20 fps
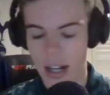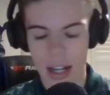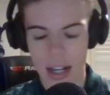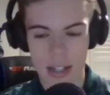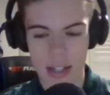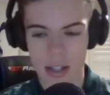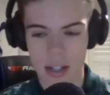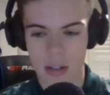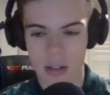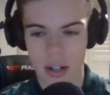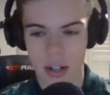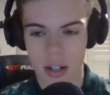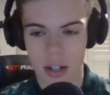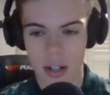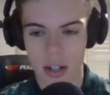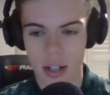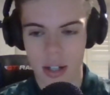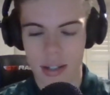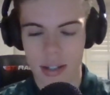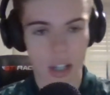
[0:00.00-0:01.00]
Leicester
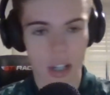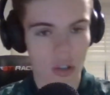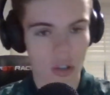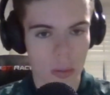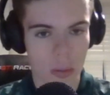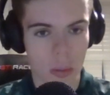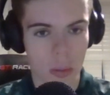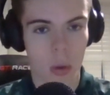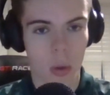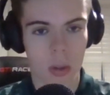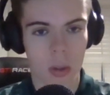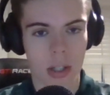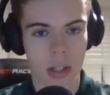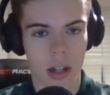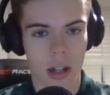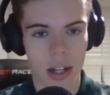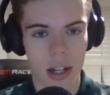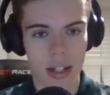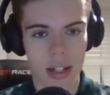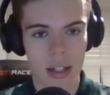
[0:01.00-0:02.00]
are such a poor
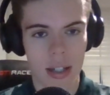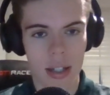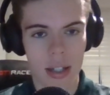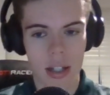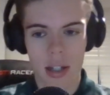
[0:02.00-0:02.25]
side.